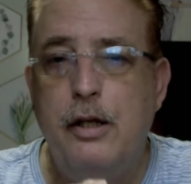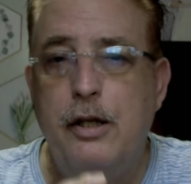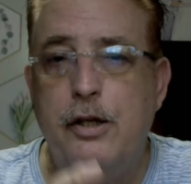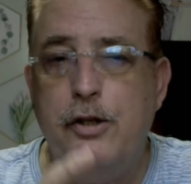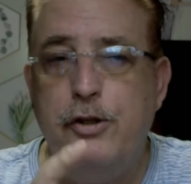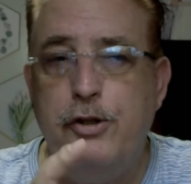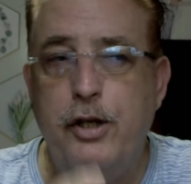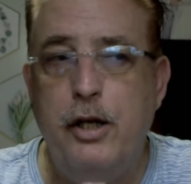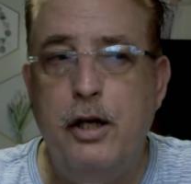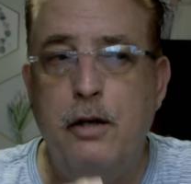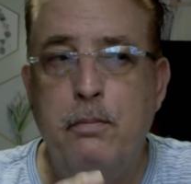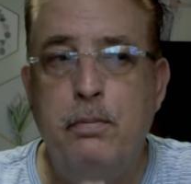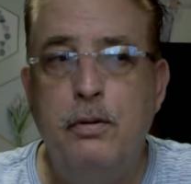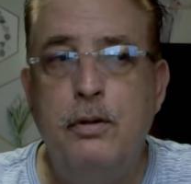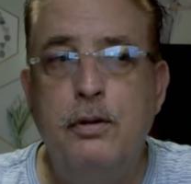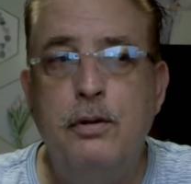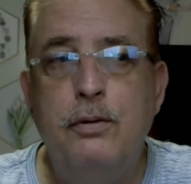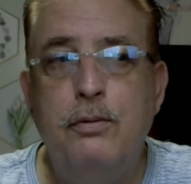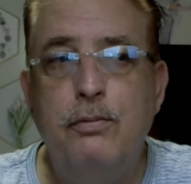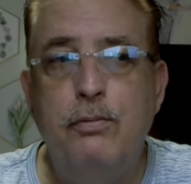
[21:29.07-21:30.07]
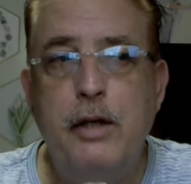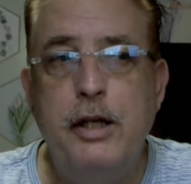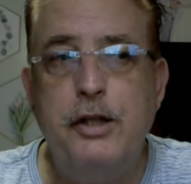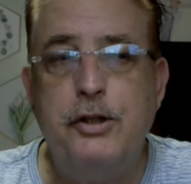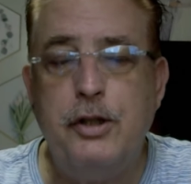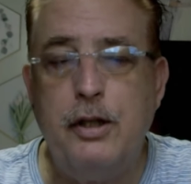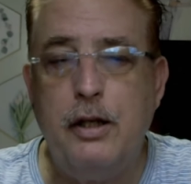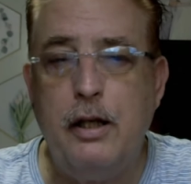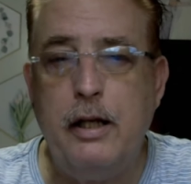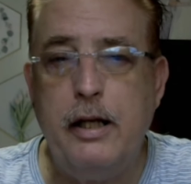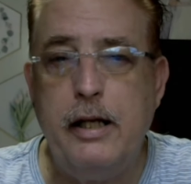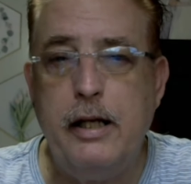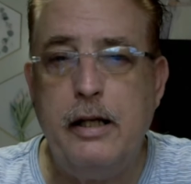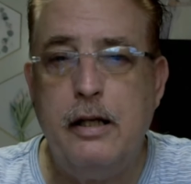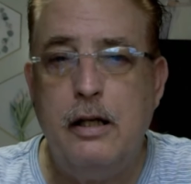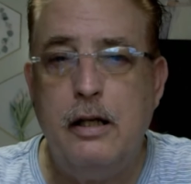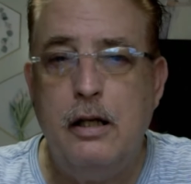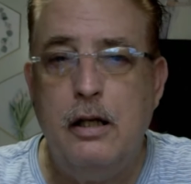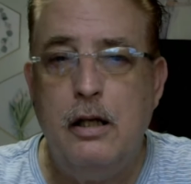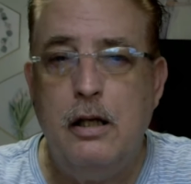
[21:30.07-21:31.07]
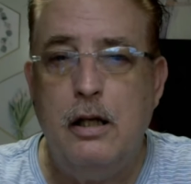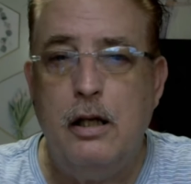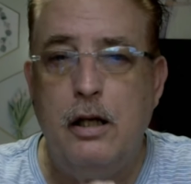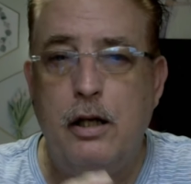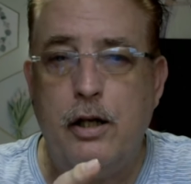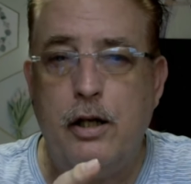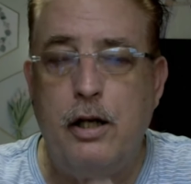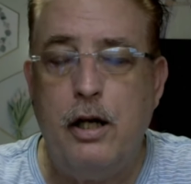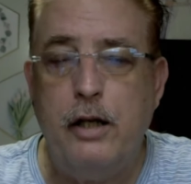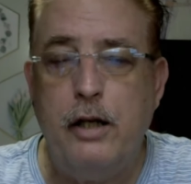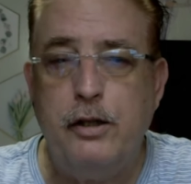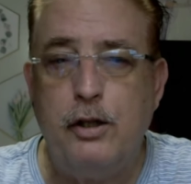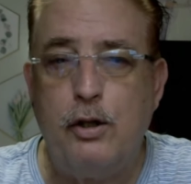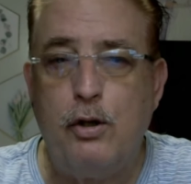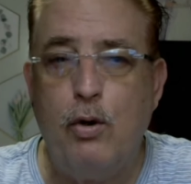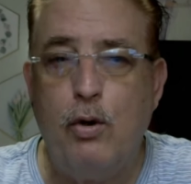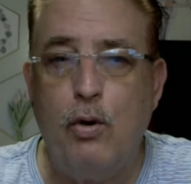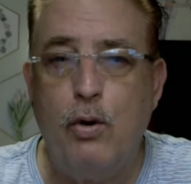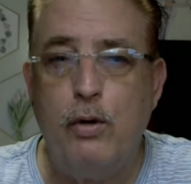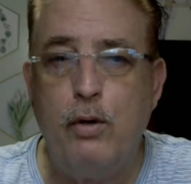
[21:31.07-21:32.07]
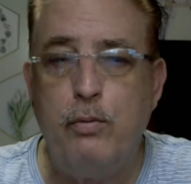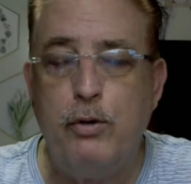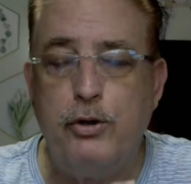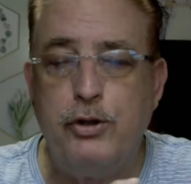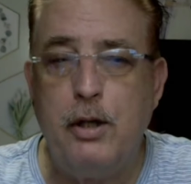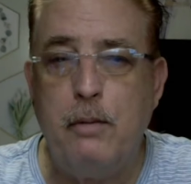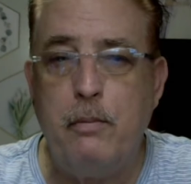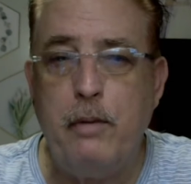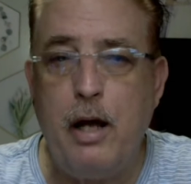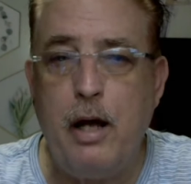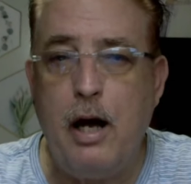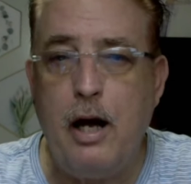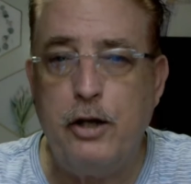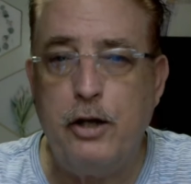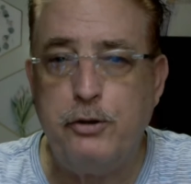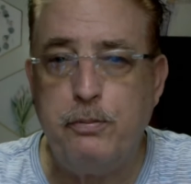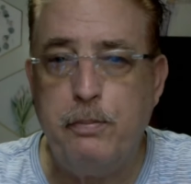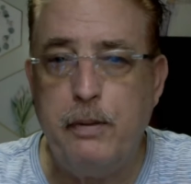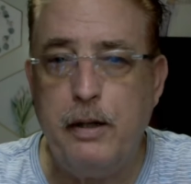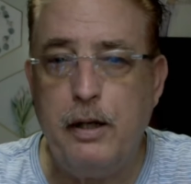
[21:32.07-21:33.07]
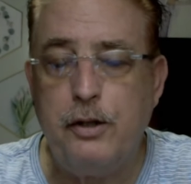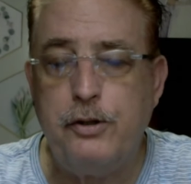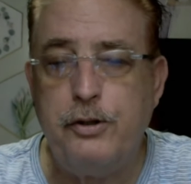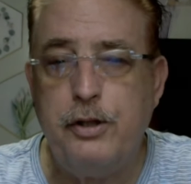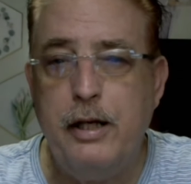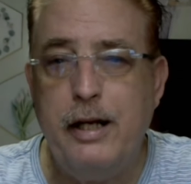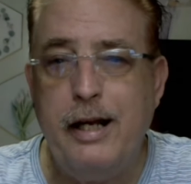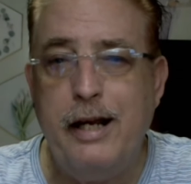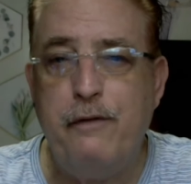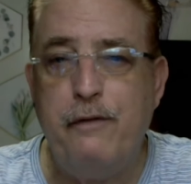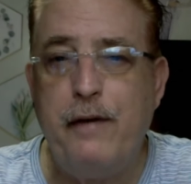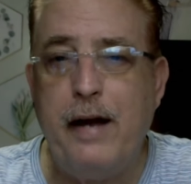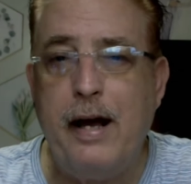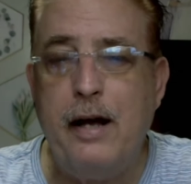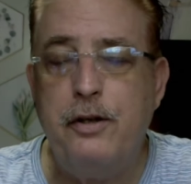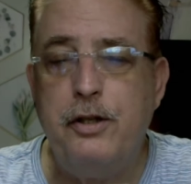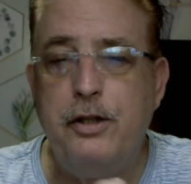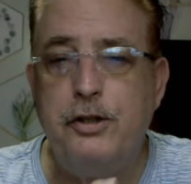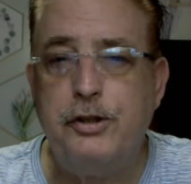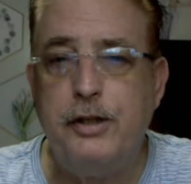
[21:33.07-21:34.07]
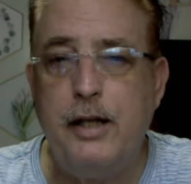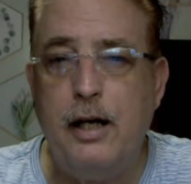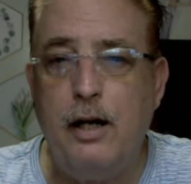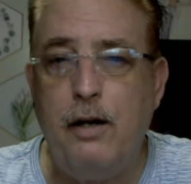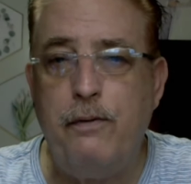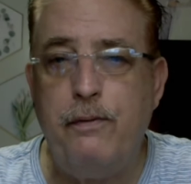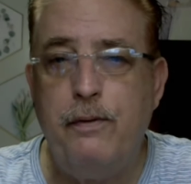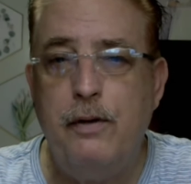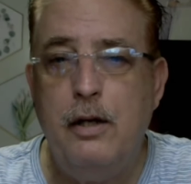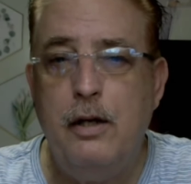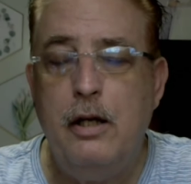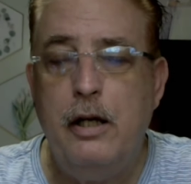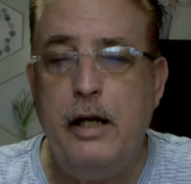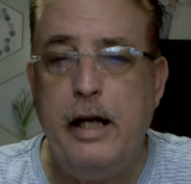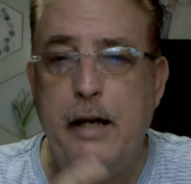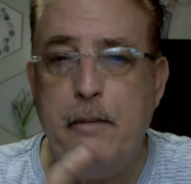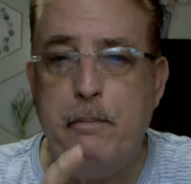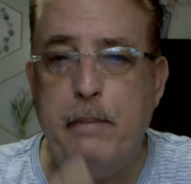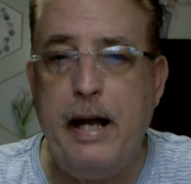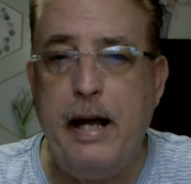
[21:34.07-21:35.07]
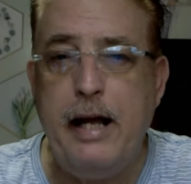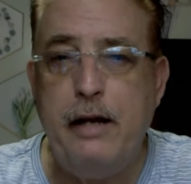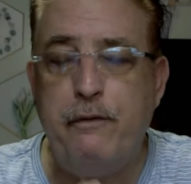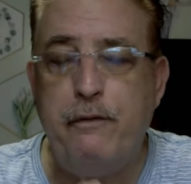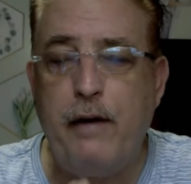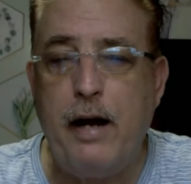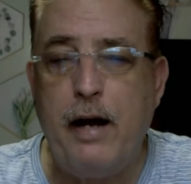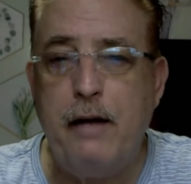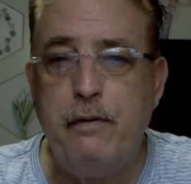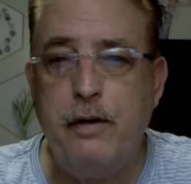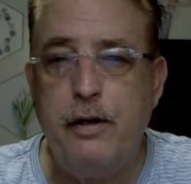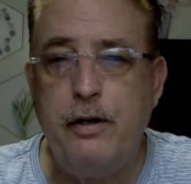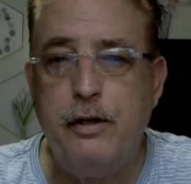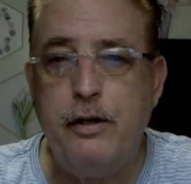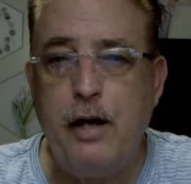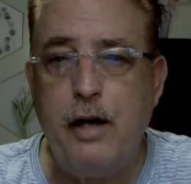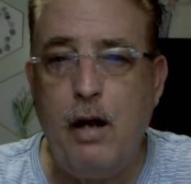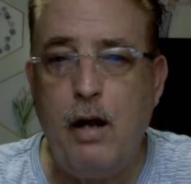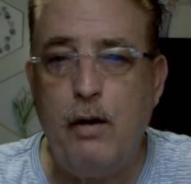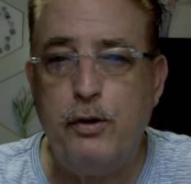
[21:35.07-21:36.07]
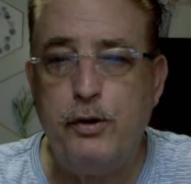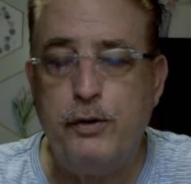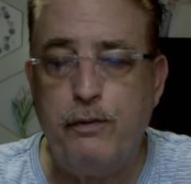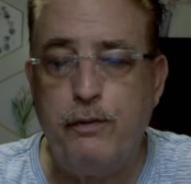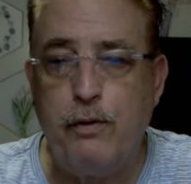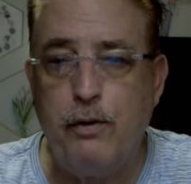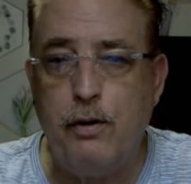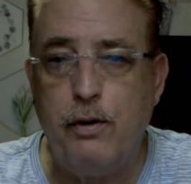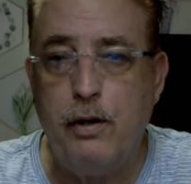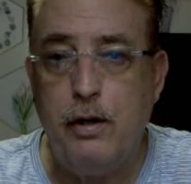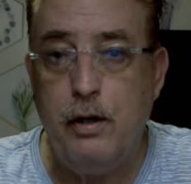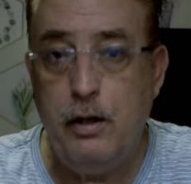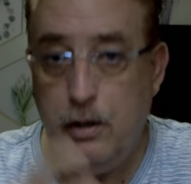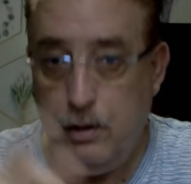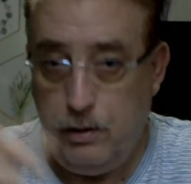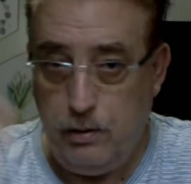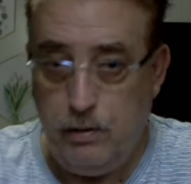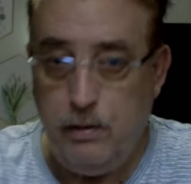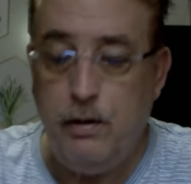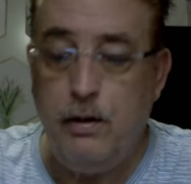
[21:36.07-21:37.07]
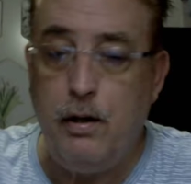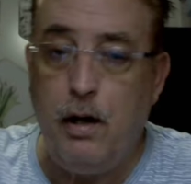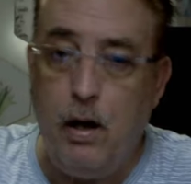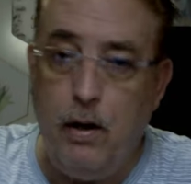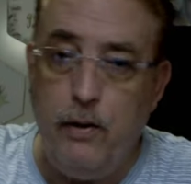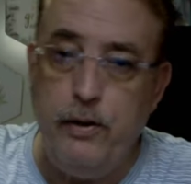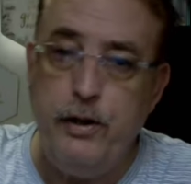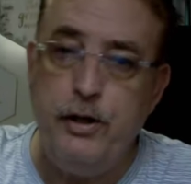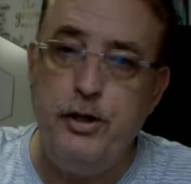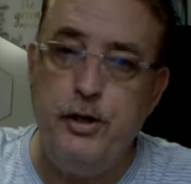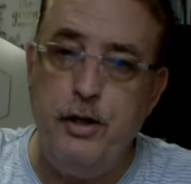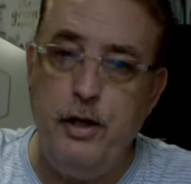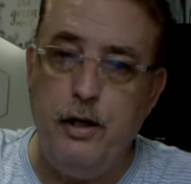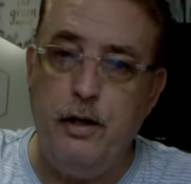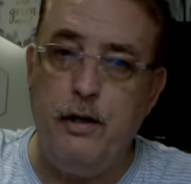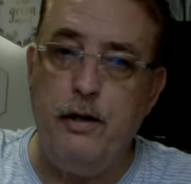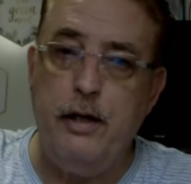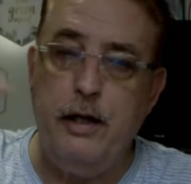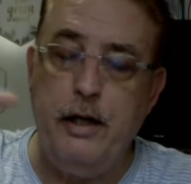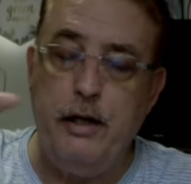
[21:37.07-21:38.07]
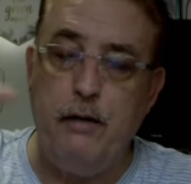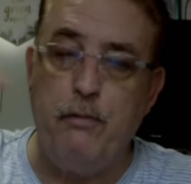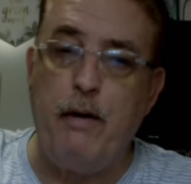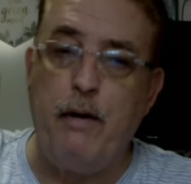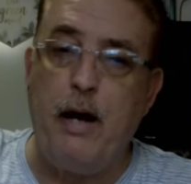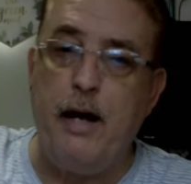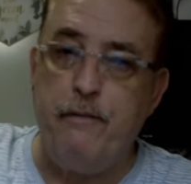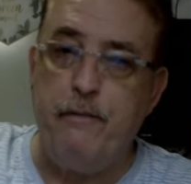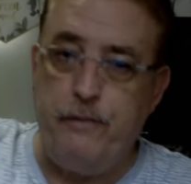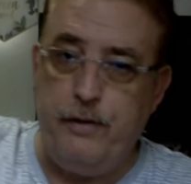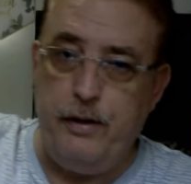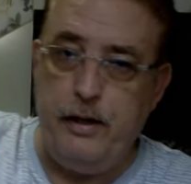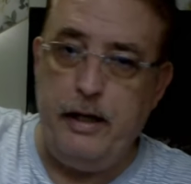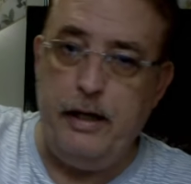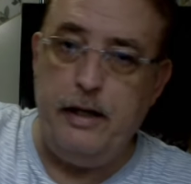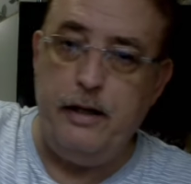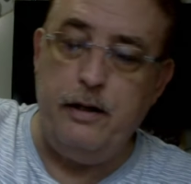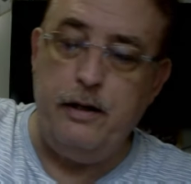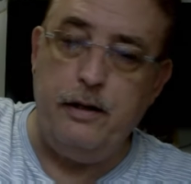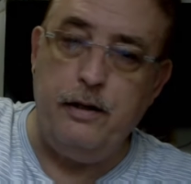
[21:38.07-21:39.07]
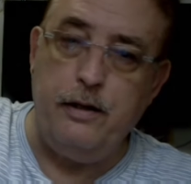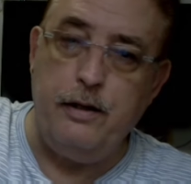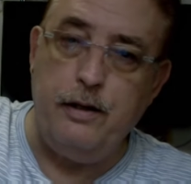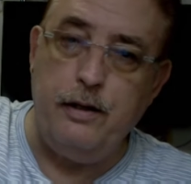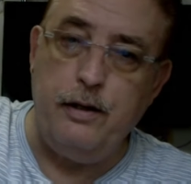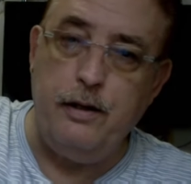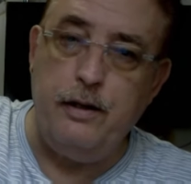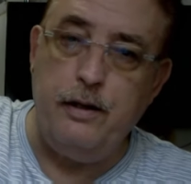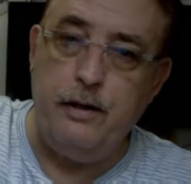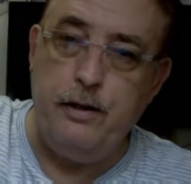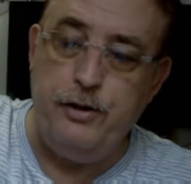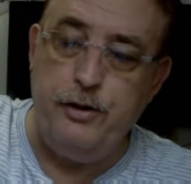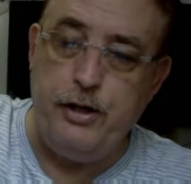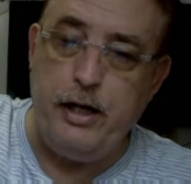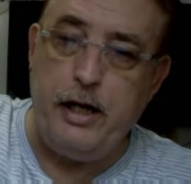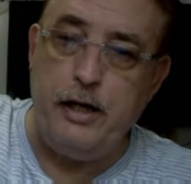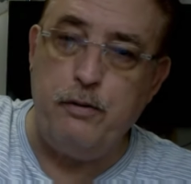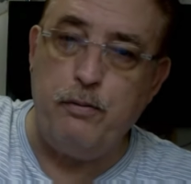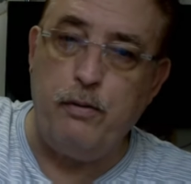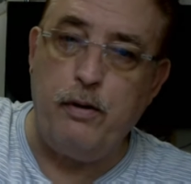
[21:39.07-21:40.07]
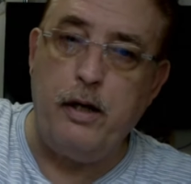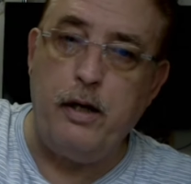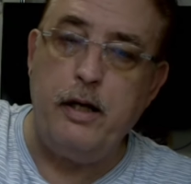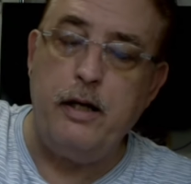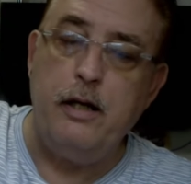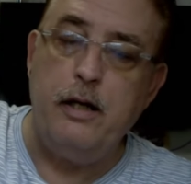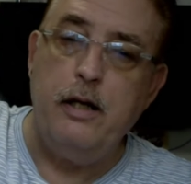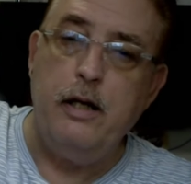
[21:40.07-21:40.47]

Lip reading: Geo Blue recently cut the cord with some of the hospitals. He found himself, he paid $500 for all this year. He arrived in January.